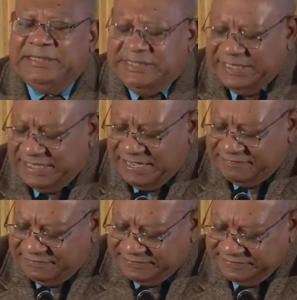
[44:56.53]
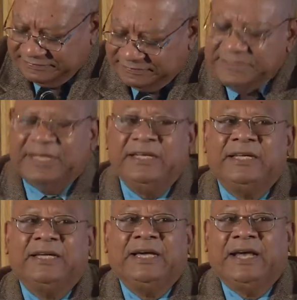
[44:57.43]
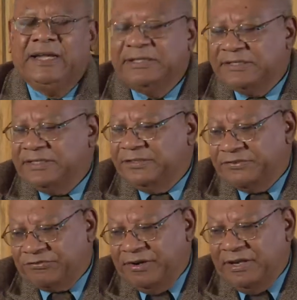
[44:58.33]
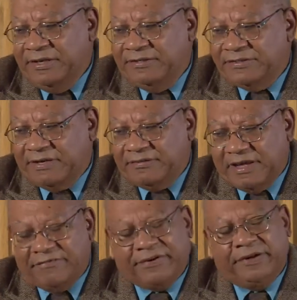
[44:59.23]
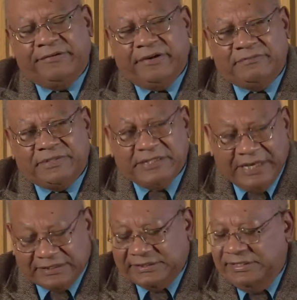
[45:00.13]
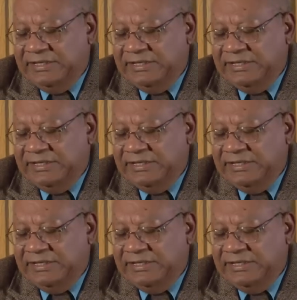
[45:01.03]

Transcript: I haven't really got into the Australian and South African rums yet.